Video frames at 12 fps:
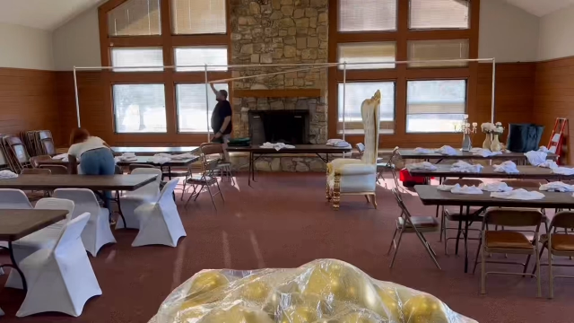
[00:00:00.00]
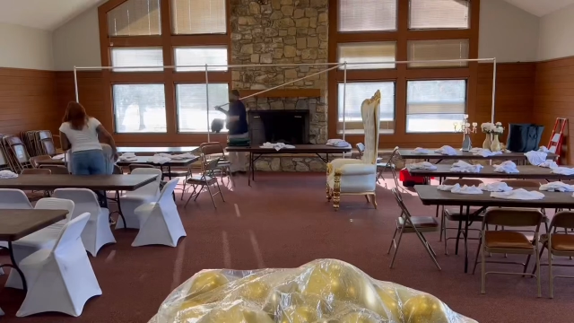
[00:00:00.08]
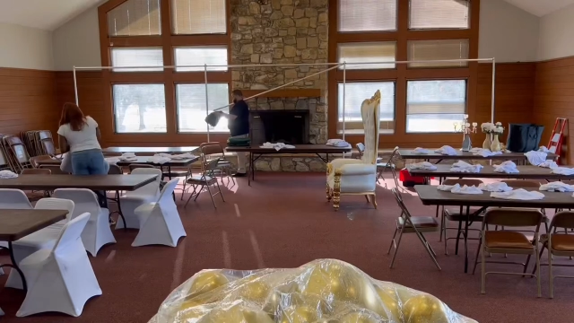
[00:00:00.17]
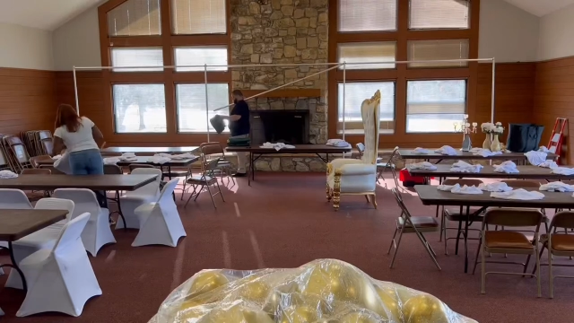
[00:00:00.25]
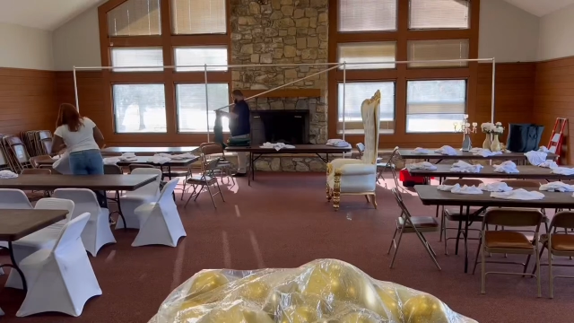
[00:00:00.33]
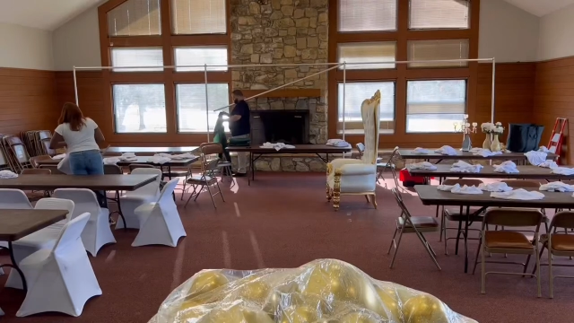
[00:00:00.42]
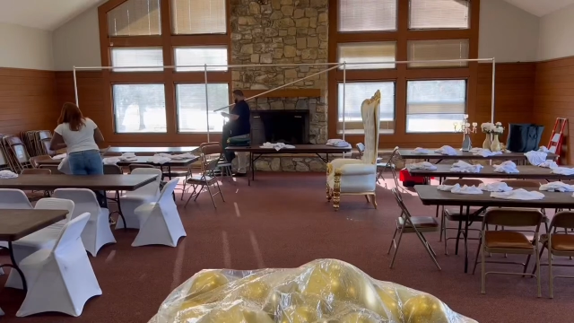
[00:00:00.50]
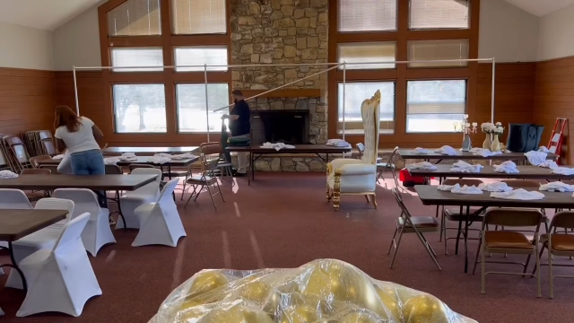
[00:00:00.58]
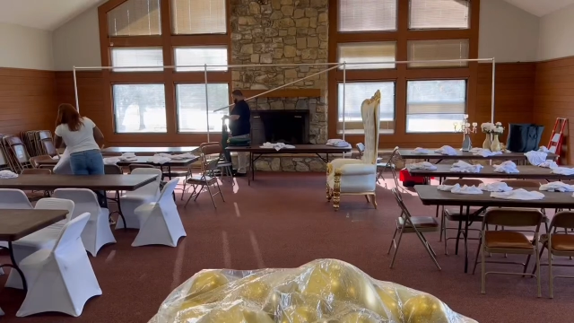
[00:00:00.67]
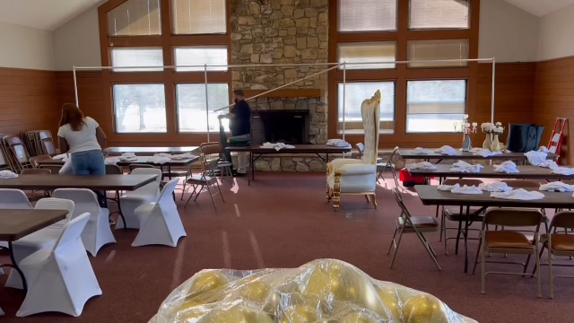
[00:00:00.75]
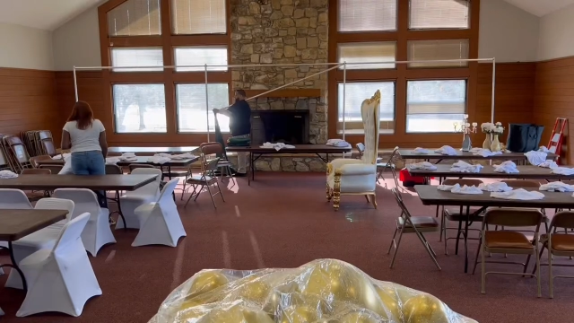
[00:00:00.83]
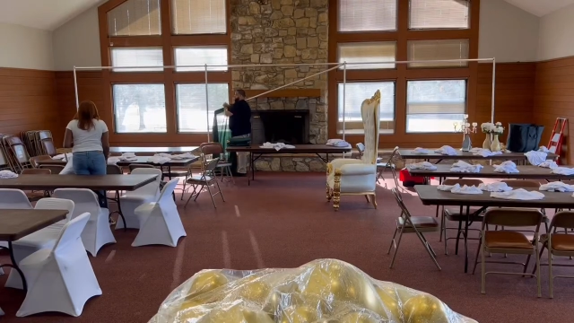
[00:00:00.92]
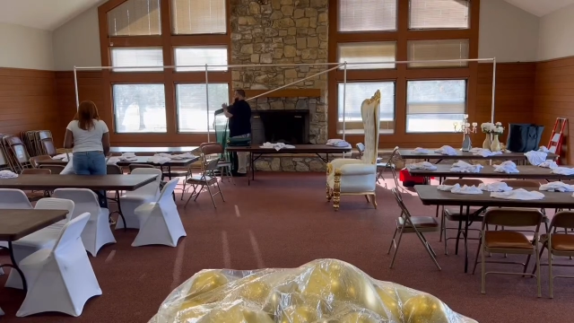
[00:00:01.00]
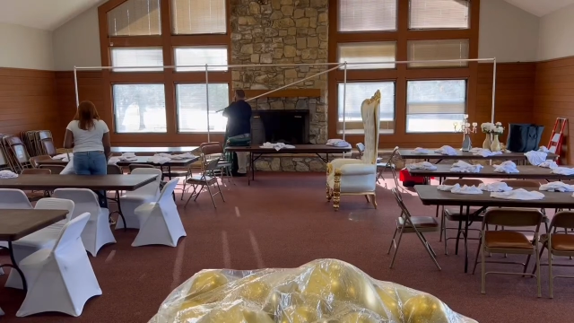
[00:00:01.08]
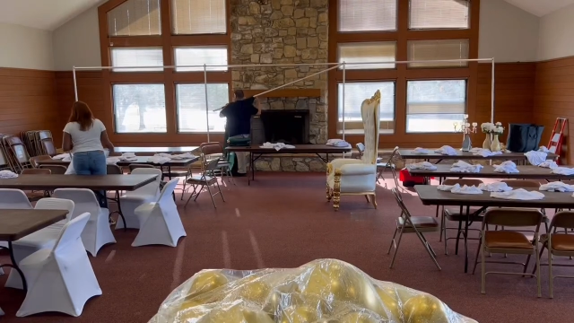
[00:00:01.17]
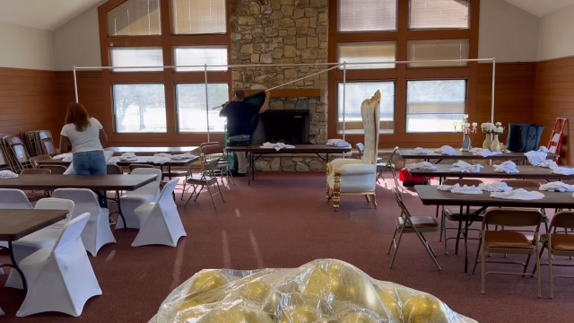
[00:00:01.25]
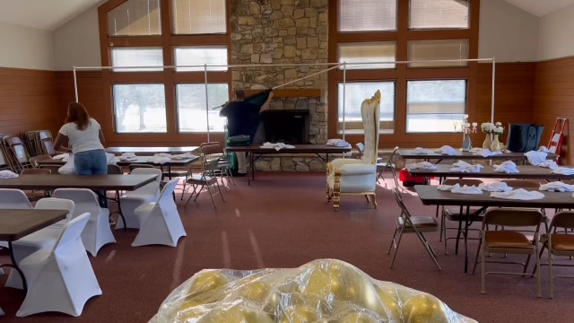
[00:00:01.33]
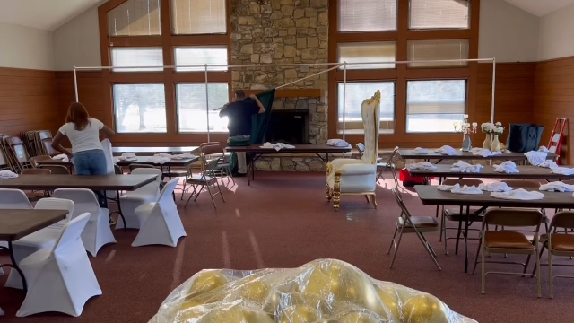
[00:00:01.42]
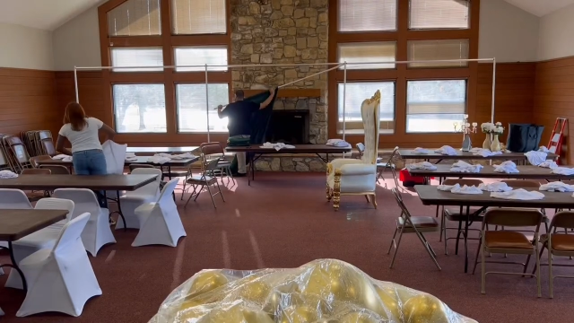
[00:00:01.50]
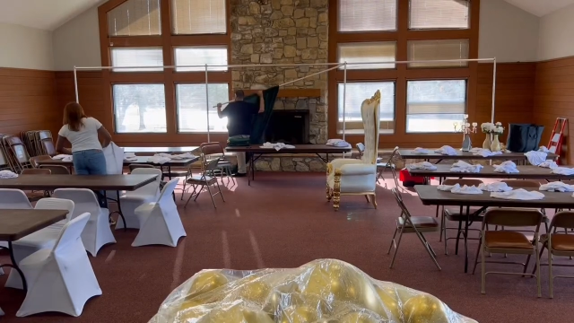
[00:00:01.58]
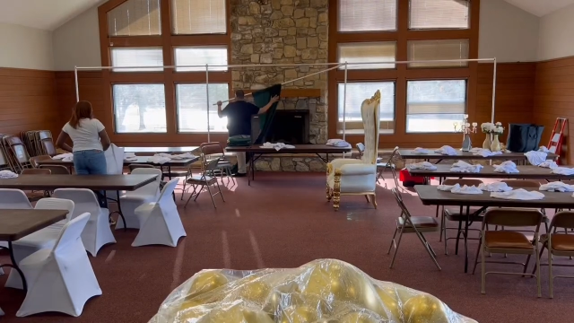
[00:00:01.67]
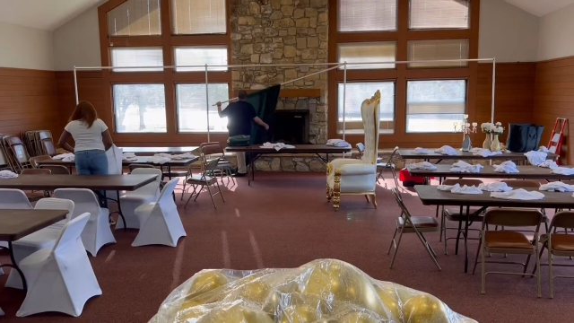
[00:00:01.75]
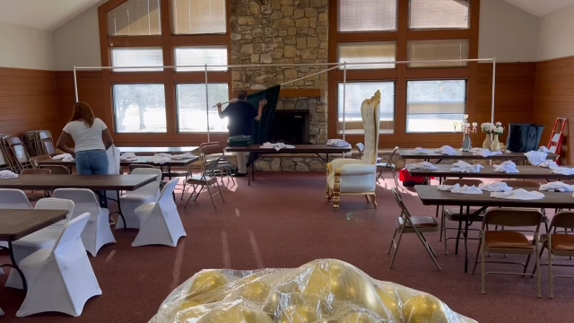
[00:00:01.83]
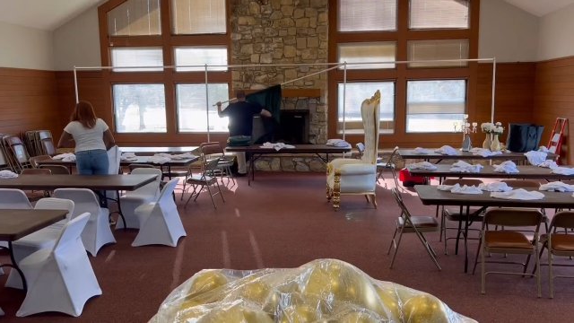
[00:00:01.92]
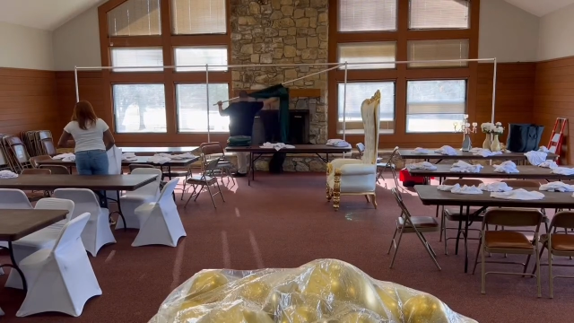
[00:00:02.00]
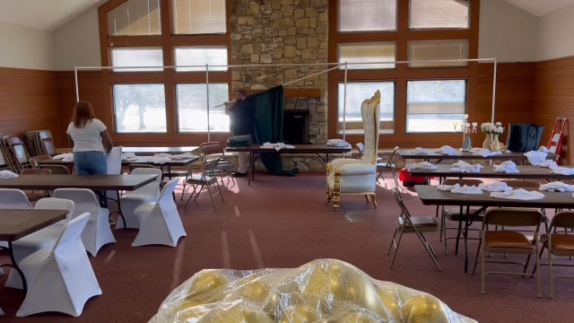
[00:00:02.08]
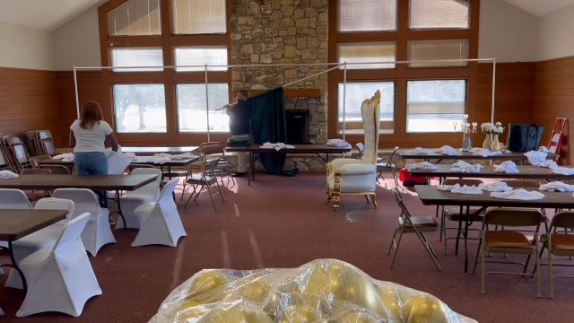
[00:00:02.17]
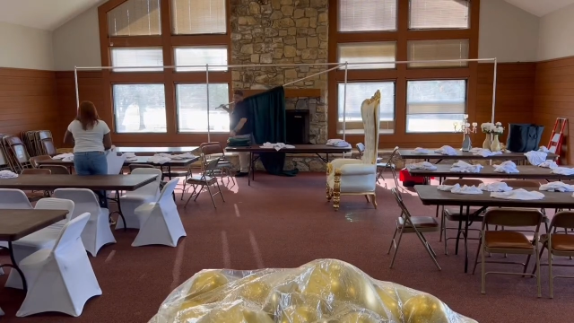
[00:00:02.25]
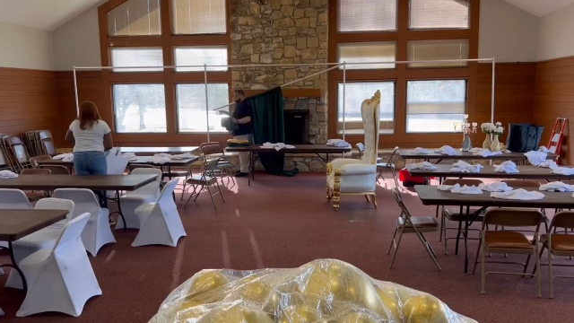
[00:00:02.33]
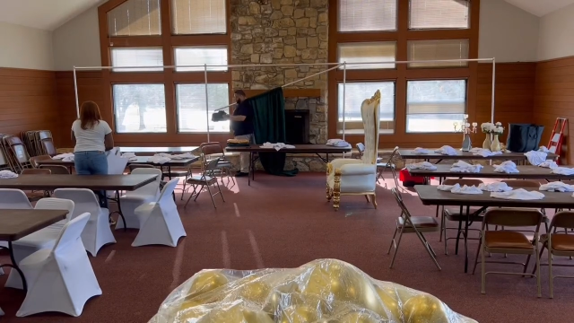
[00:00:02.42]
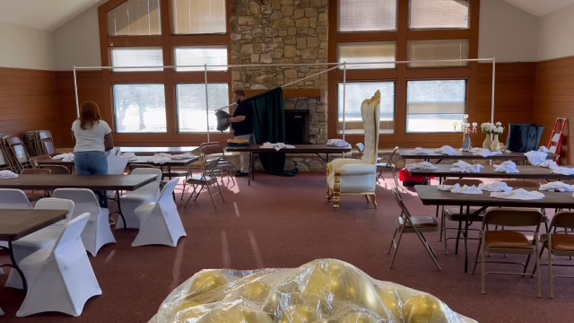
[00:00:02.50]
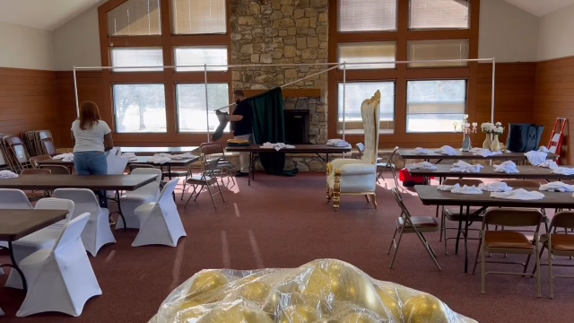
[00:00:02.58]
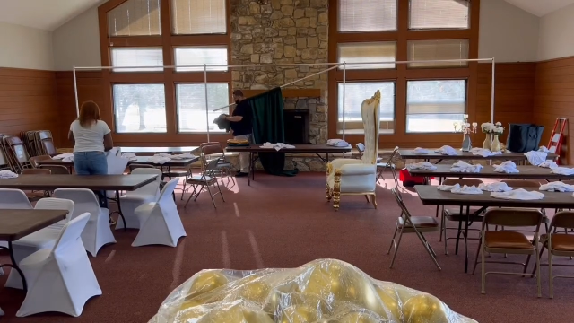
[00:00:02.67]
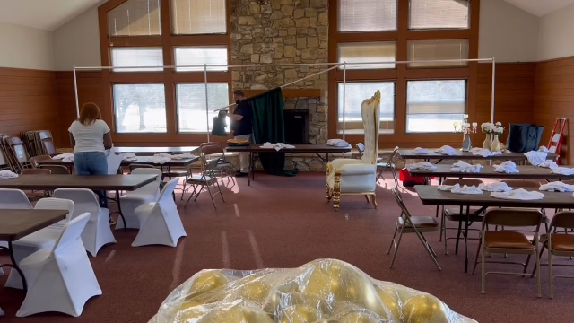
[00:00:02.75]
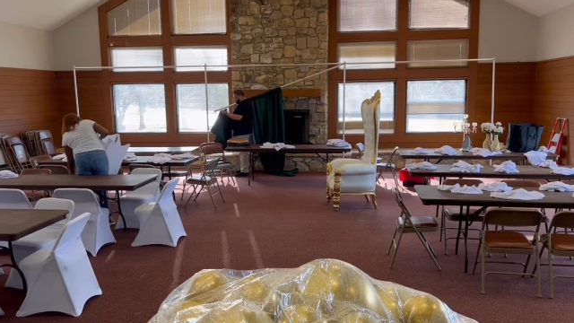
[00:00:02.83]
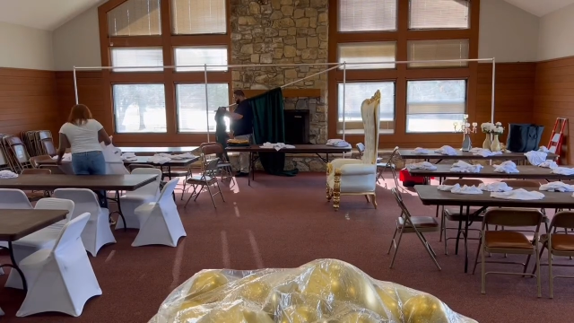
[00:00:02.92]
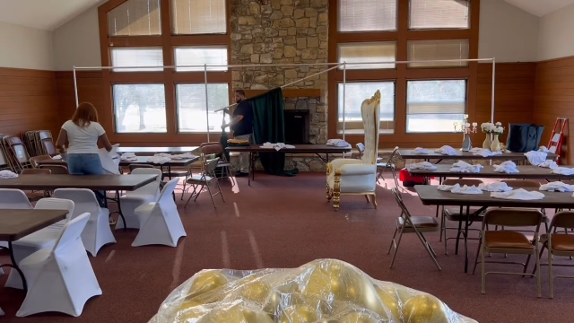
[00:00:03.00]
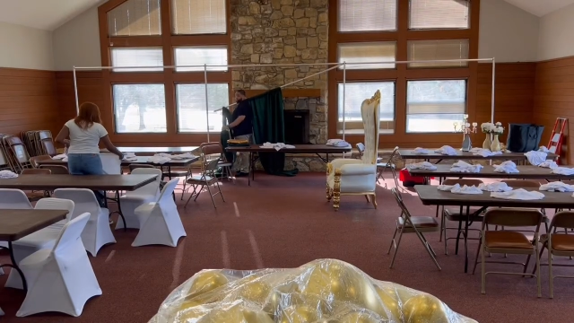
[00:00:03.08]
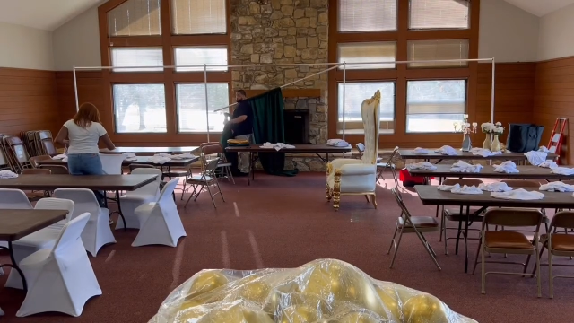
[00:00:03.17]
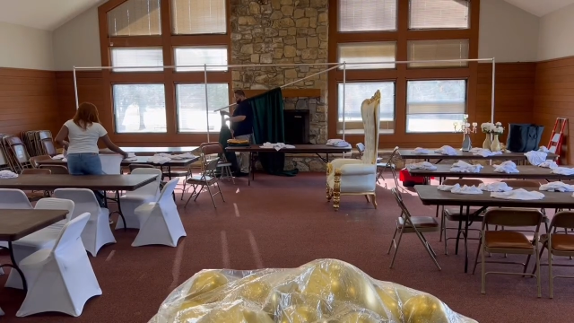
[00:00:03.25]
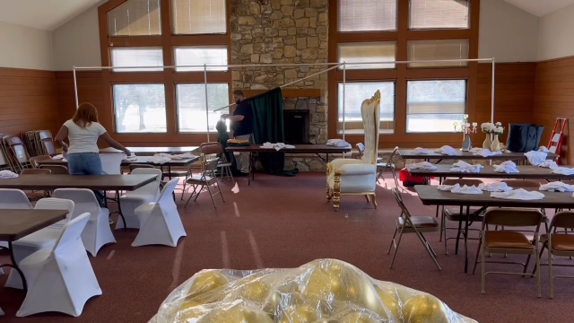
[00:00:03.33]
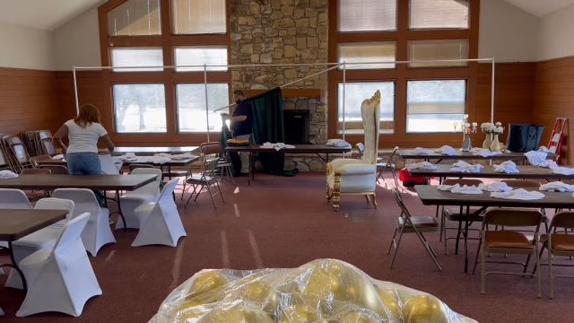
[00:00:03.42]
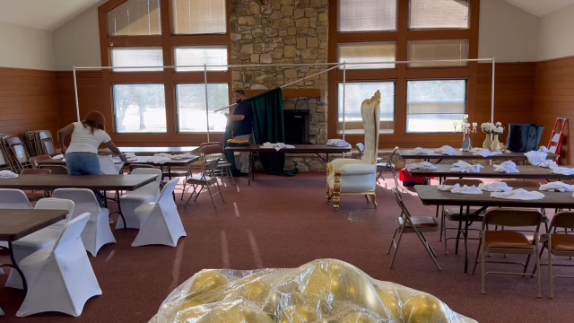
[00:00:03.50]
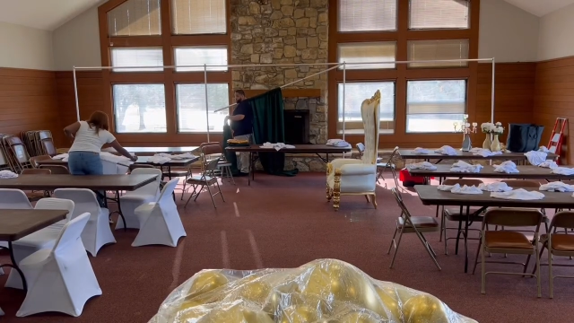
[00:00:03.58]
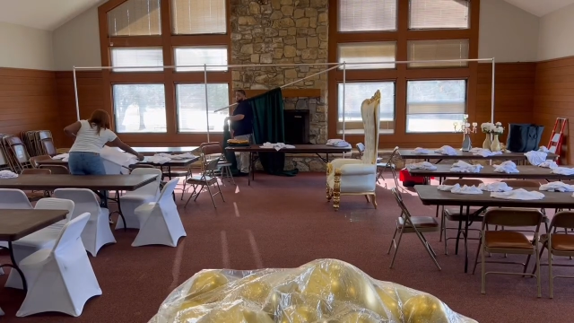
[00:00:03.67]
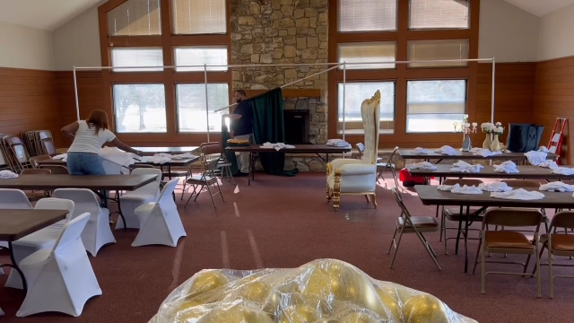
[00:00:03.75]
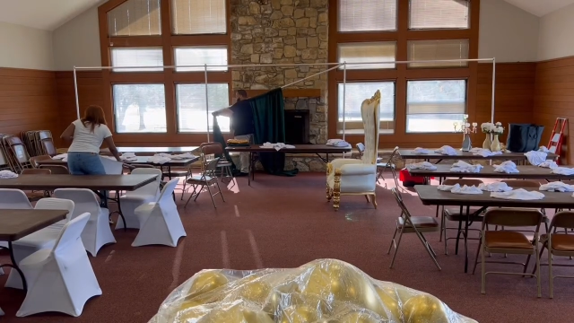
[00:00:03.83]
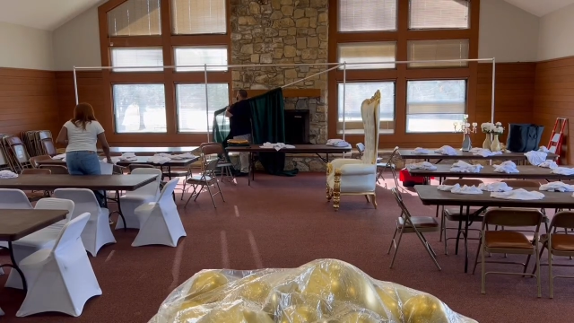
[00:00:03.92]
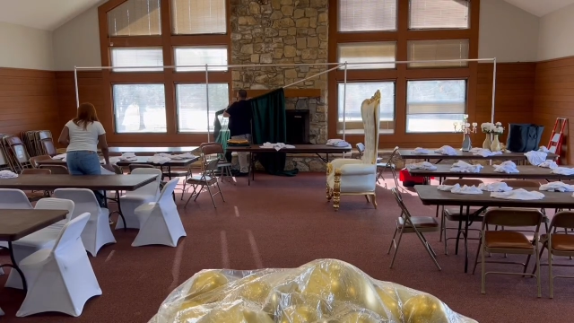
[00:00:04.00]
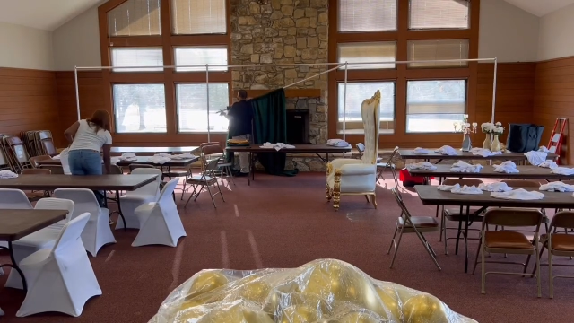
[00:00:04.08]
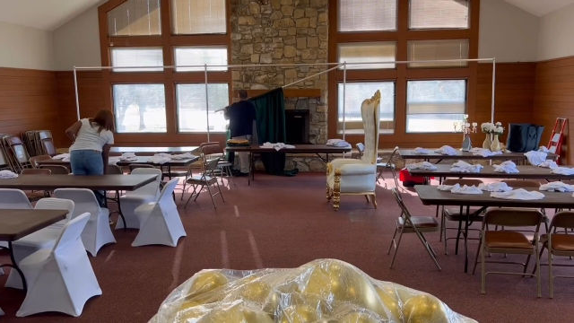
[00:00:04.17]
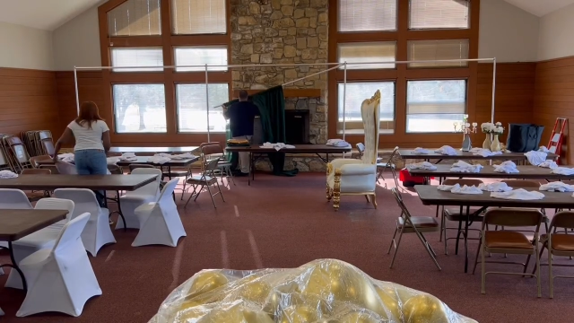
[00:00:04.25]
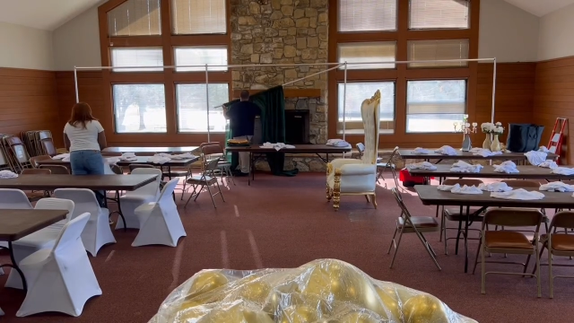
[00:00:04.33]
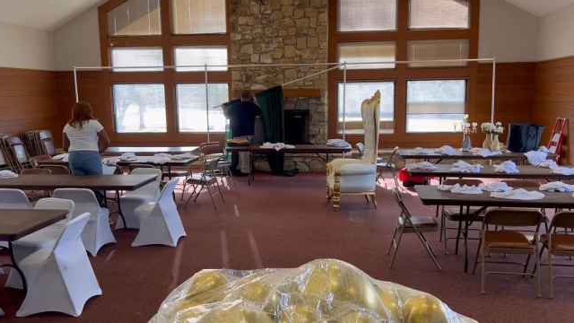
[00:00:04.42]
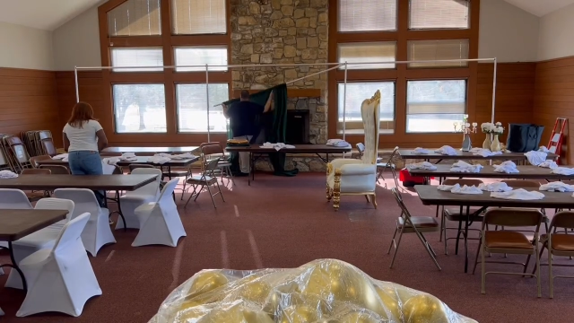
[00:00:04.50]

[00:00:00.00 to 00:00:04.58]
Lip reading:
Nobody's mouth can be seen.